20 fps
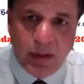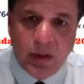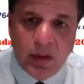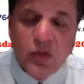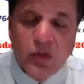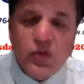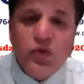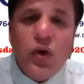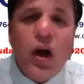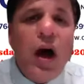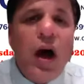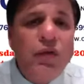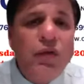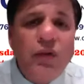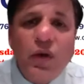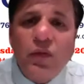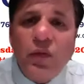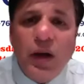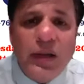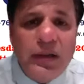So after
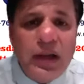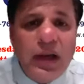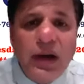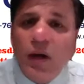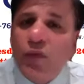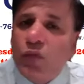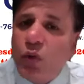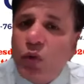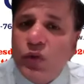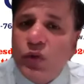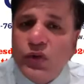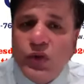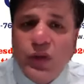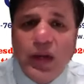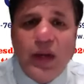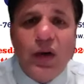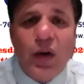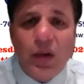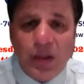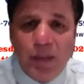1 year, of course, you
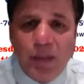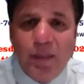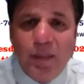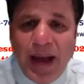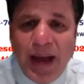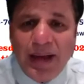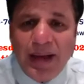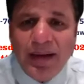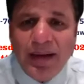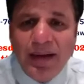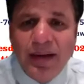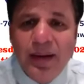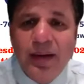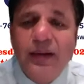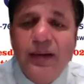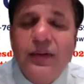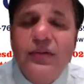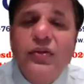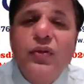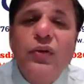cannot come back.
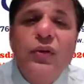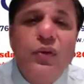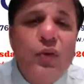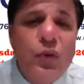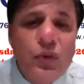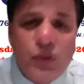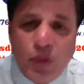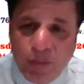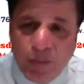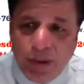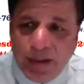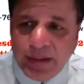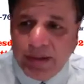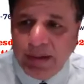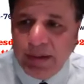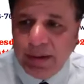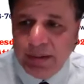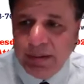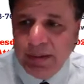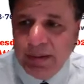You lose your green
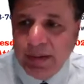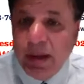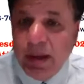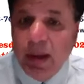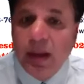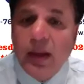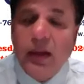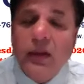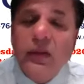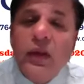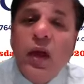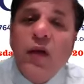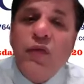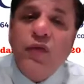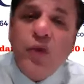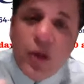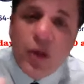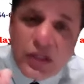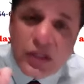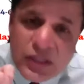card. Now, if
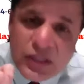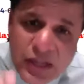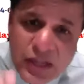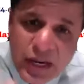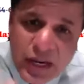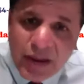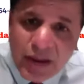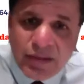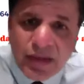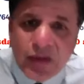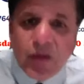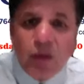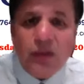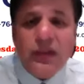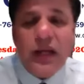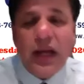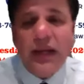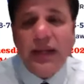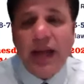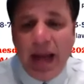you're a citizen, on the
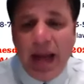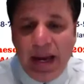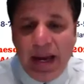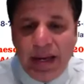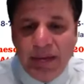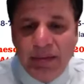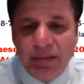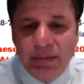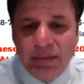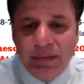other hand,